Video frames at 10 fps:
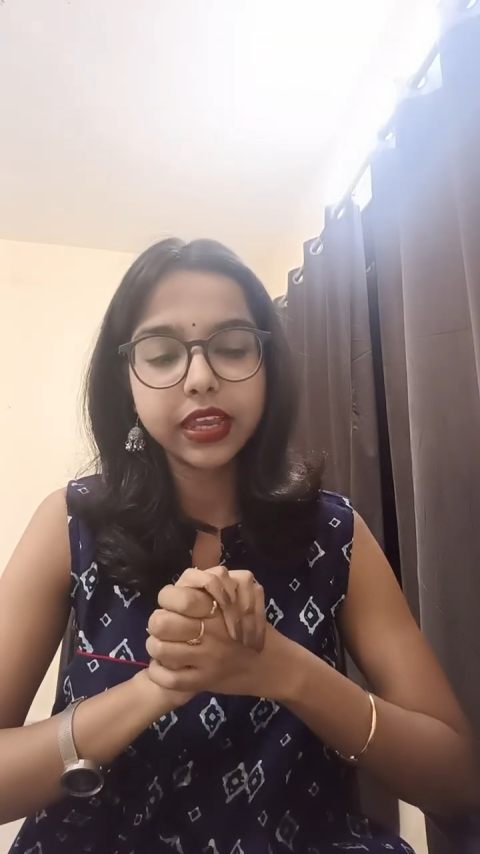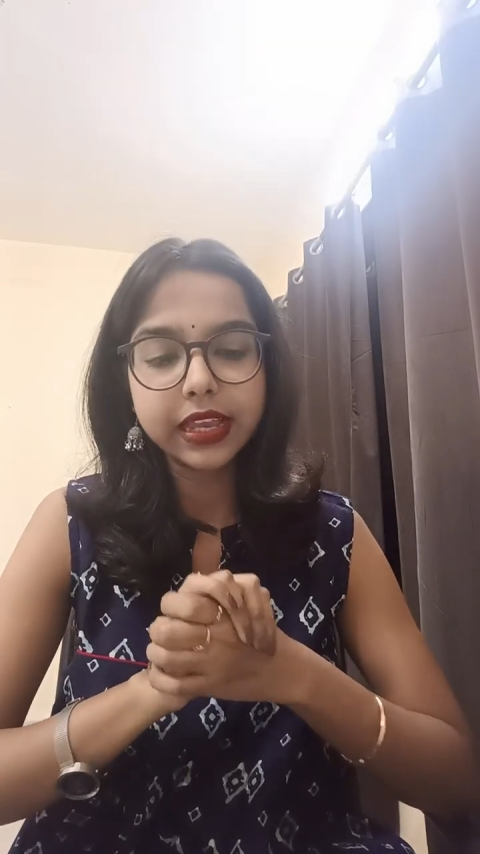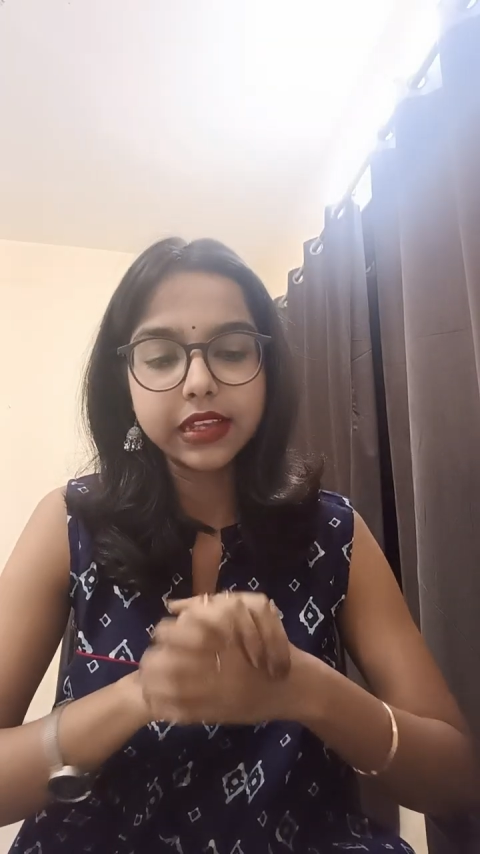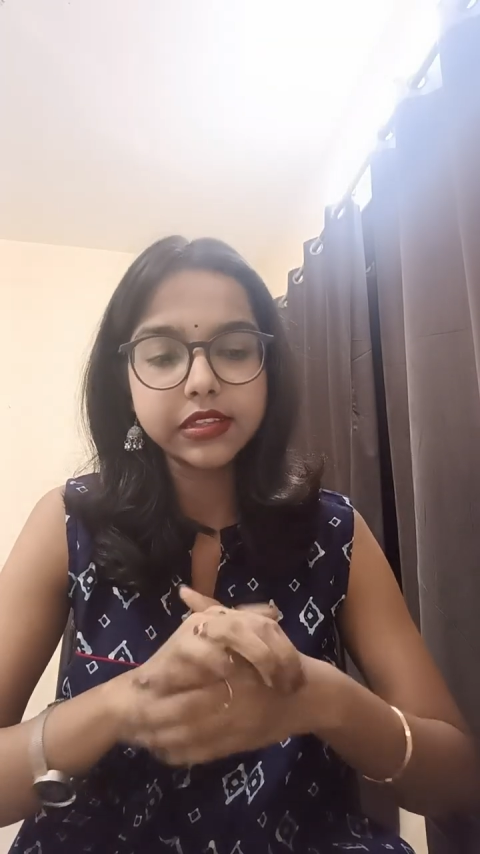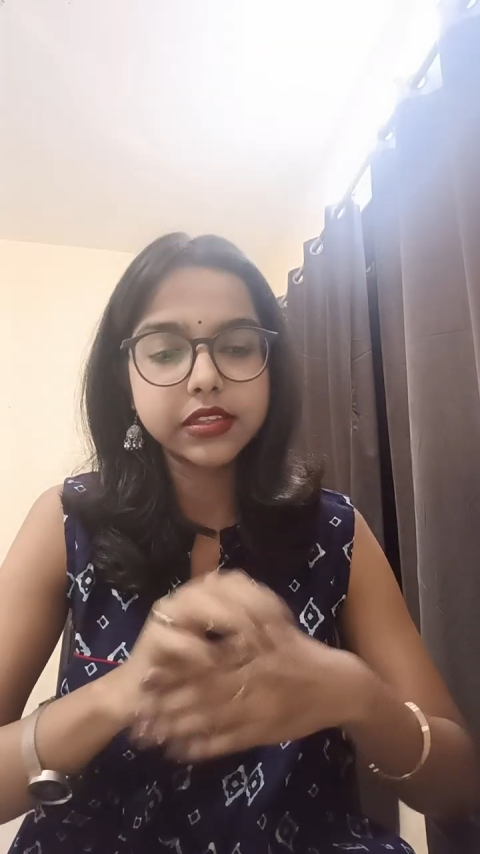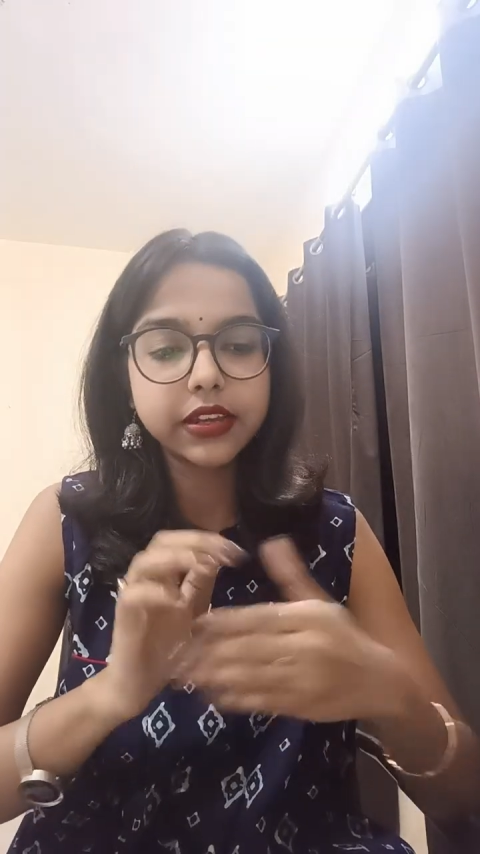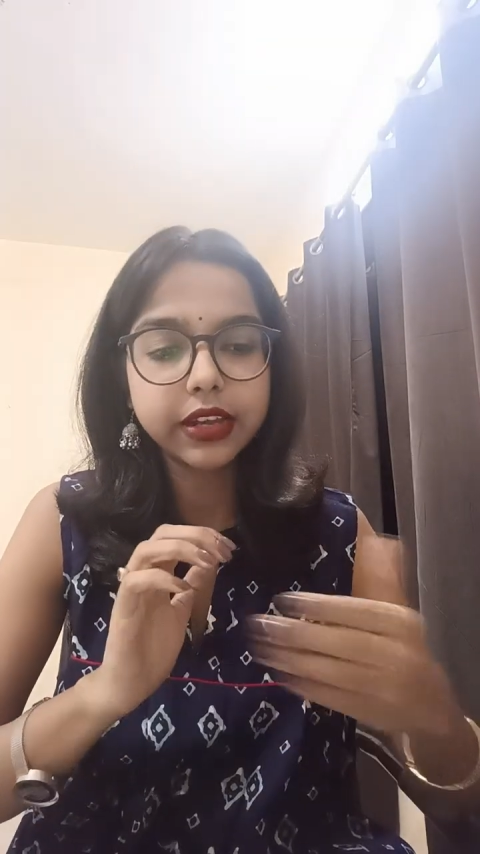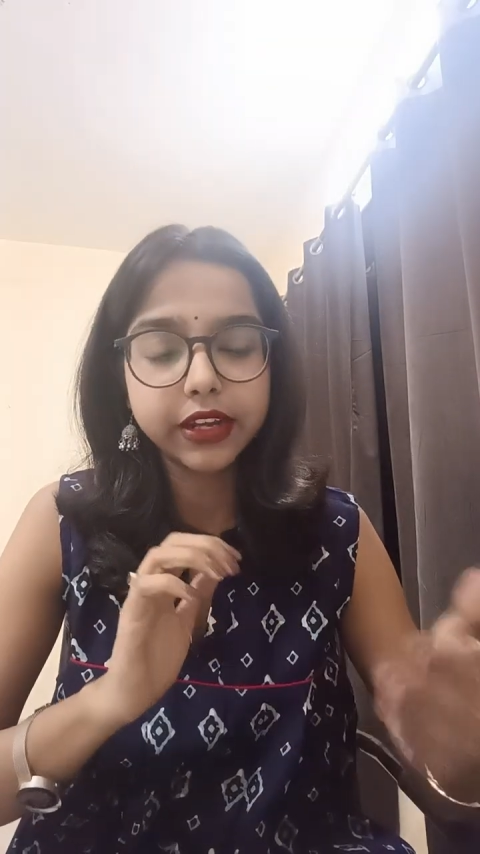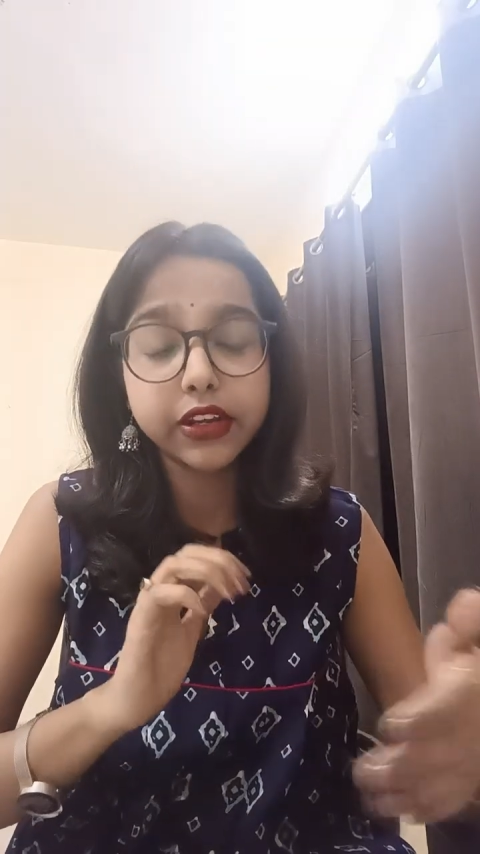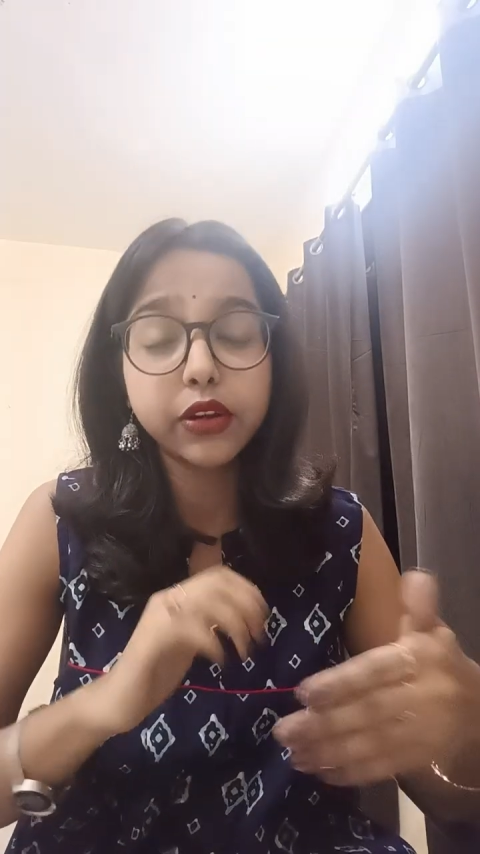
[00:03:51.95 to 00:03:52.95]
is
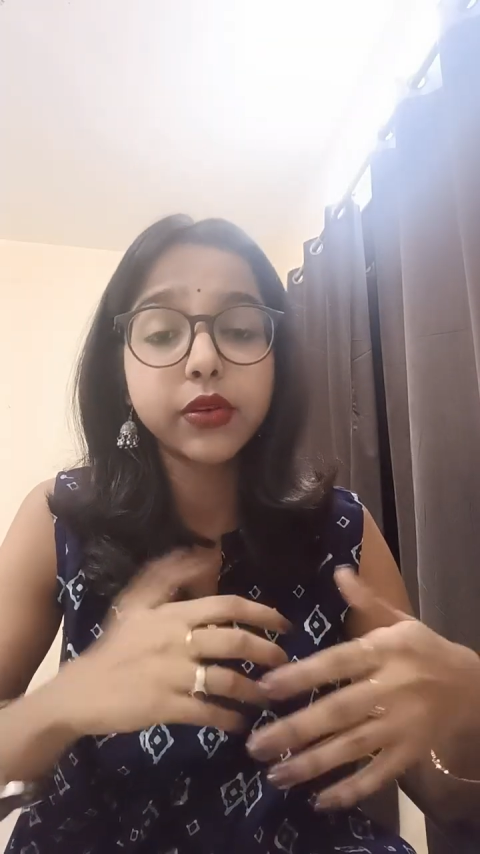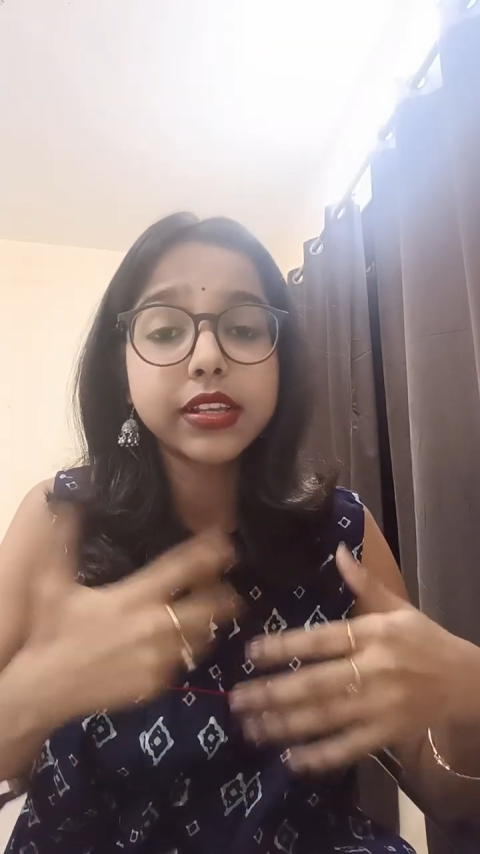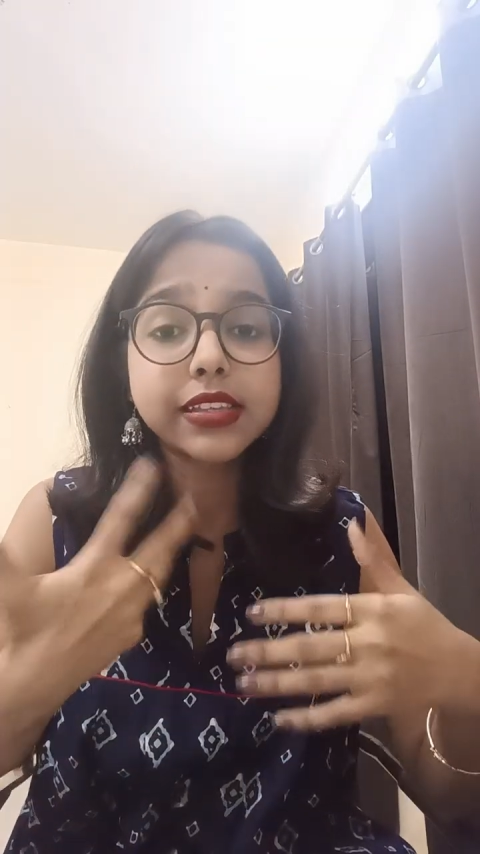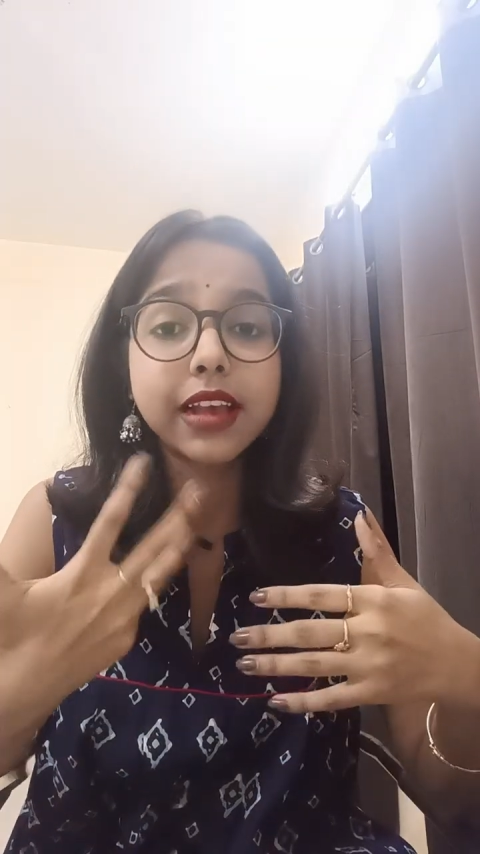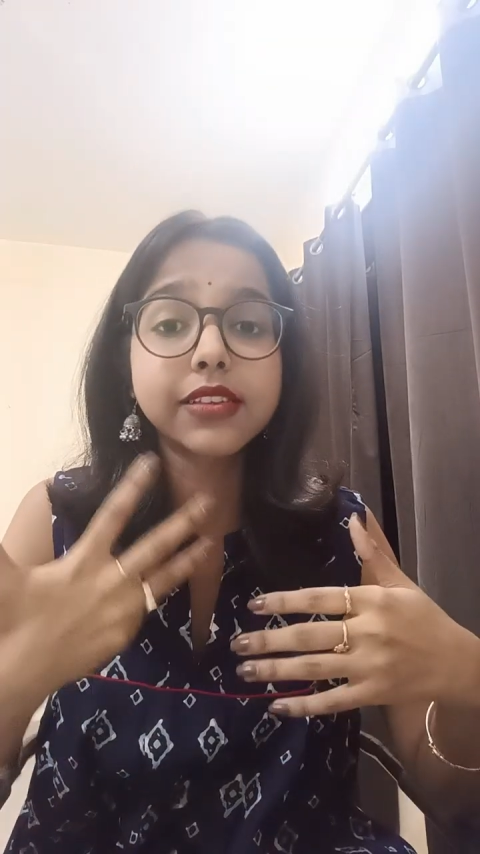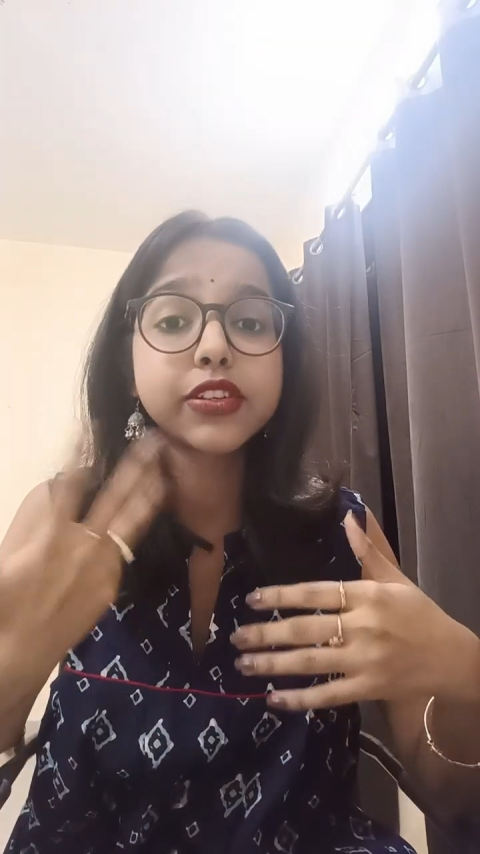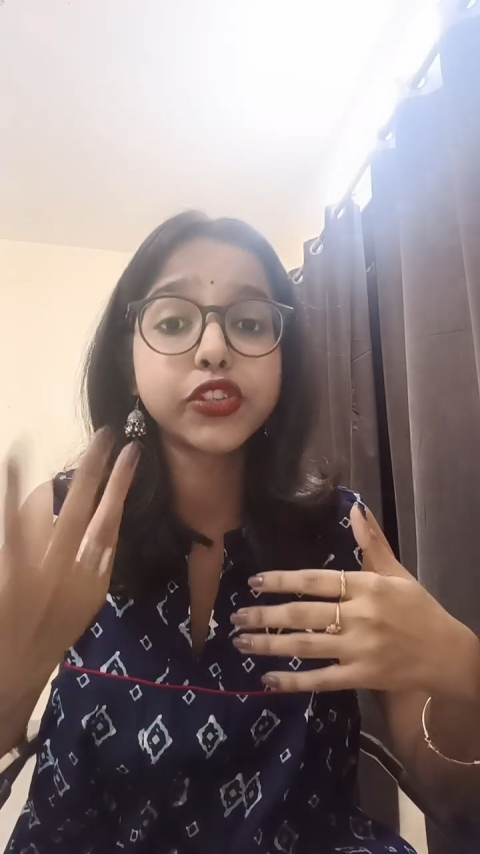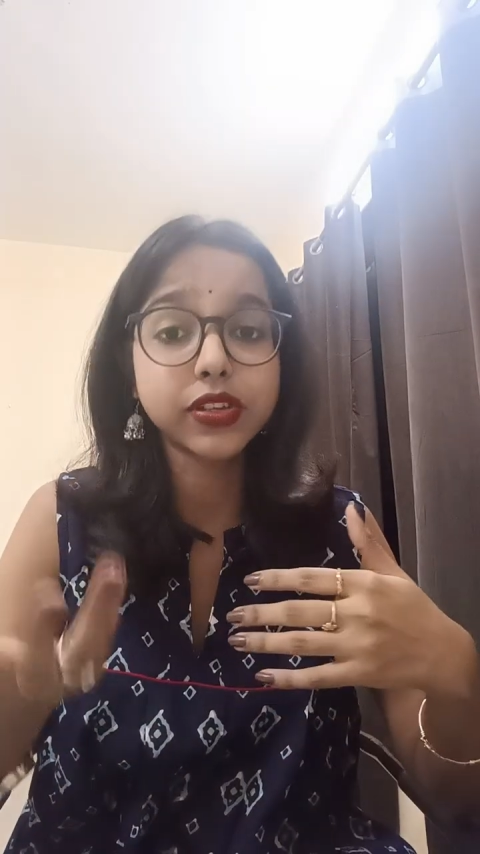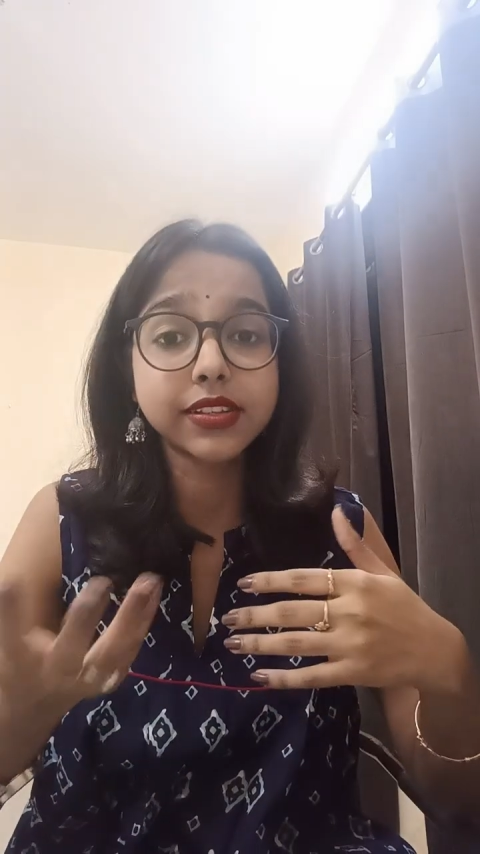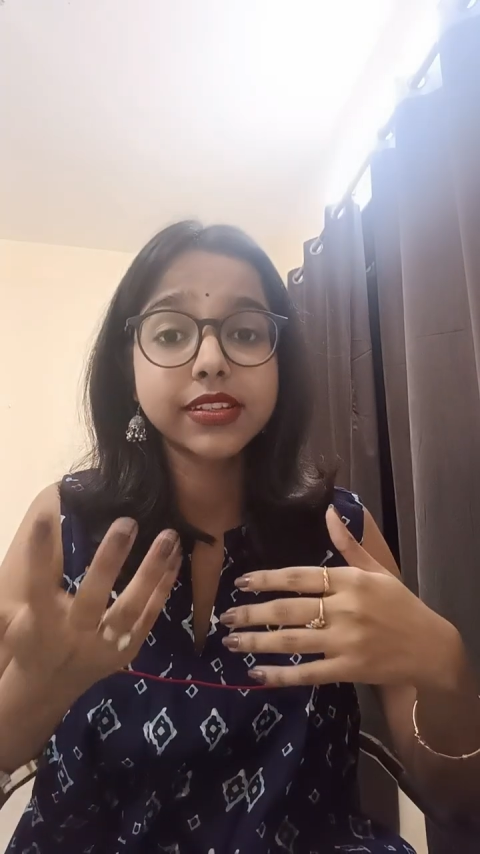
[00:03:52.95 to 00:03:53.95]
related to disaster
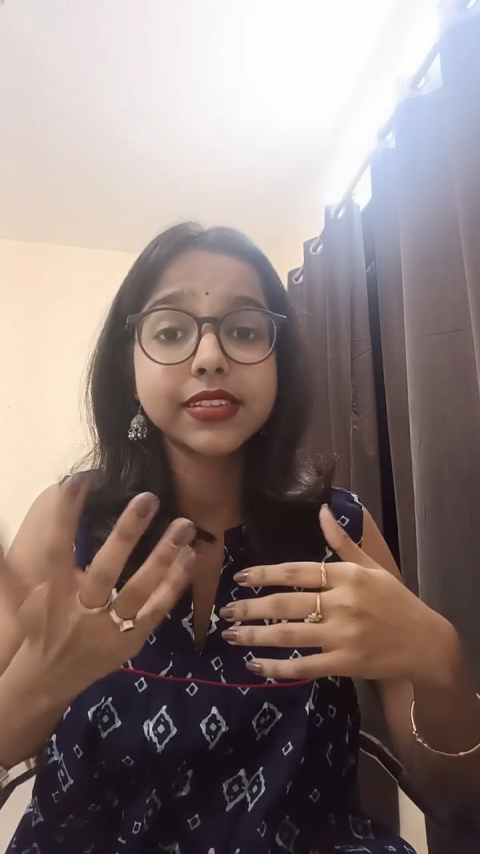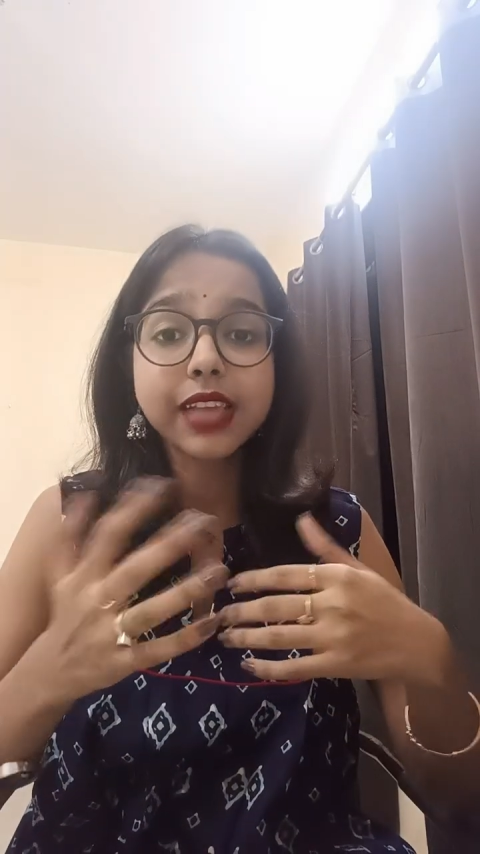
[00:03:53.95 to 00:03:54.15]
justice